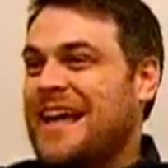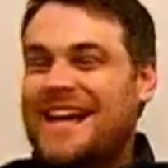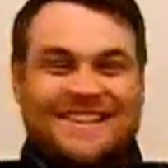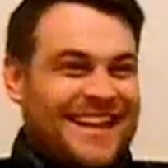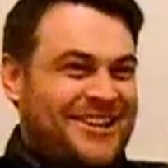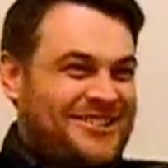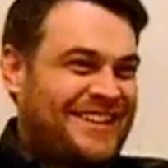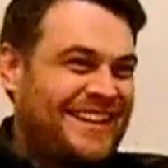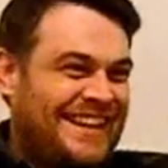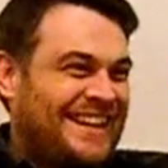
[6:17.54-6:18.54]
that
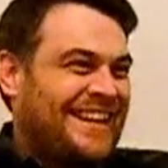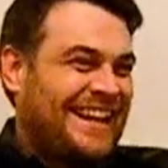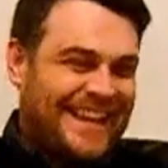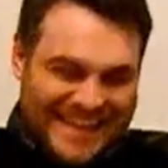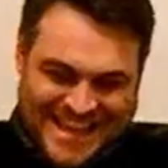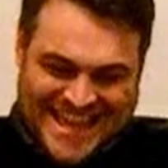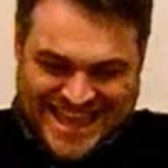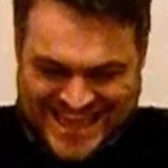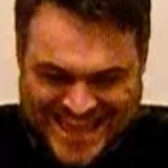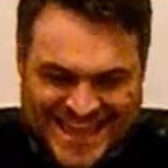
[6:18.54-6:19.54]
actually here.
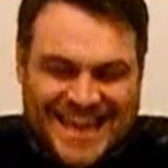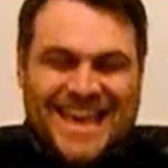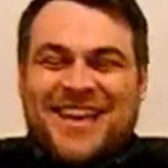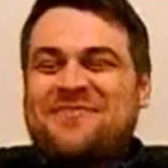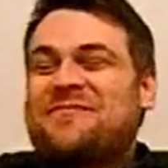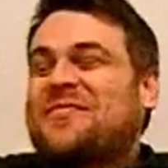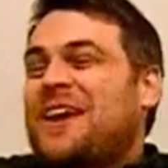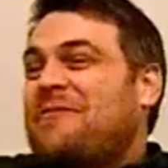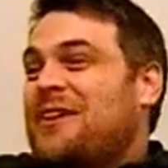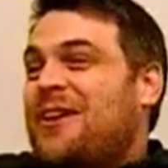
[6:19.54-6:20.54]
But
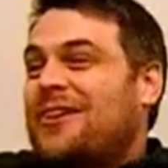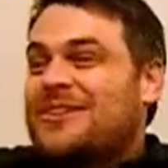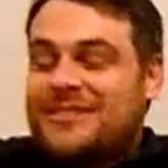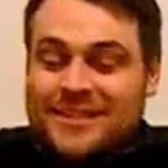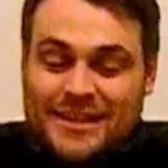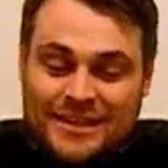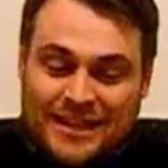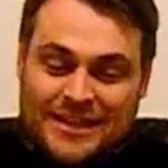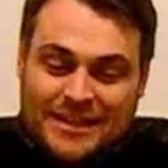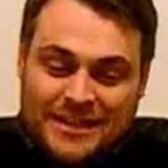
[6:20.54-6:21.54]
there we are, you see,
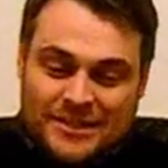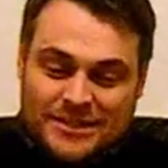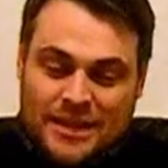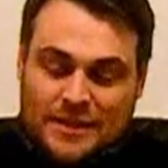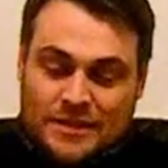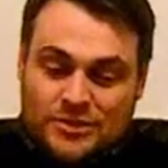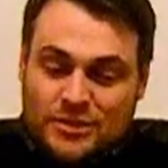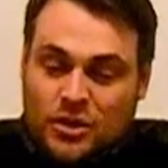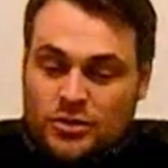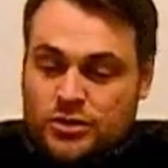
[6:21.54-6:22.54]
that's
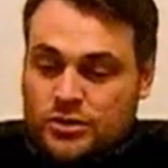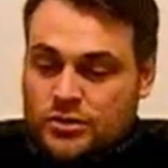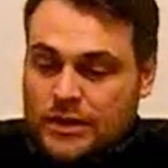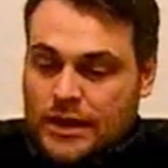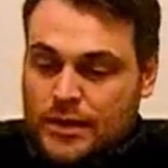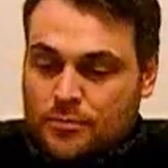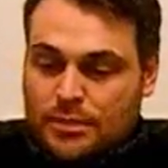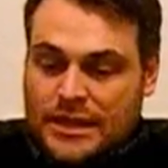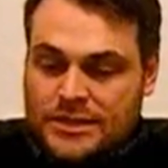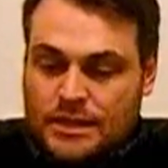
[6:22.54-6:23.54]
God's
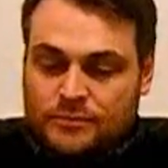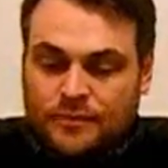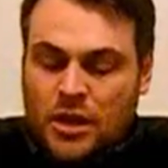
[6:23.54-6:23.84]
blessing.